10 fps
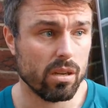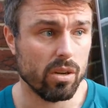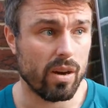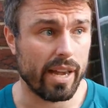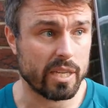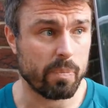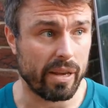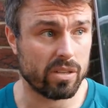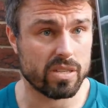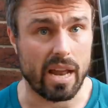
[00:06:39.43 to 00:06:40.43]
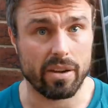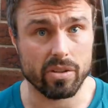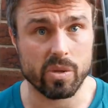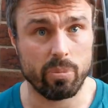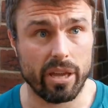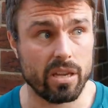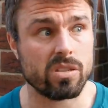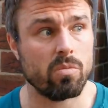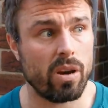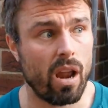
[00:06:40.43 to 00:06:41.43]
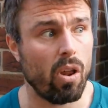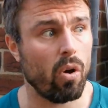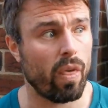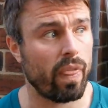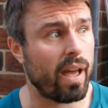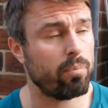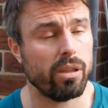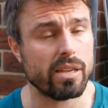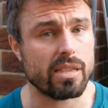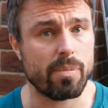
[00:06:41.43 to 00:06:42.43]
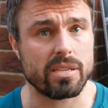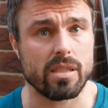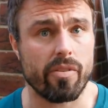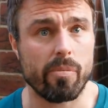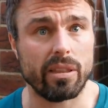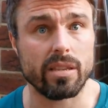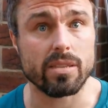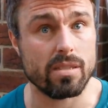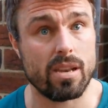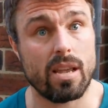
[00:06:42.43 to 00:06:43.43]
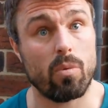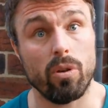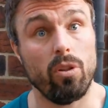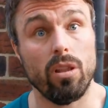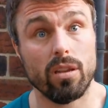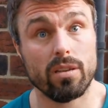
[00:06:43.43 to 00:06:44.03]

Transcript: you know, I expect standards of players, and when I know that they haven't played to the best of their ability, then I will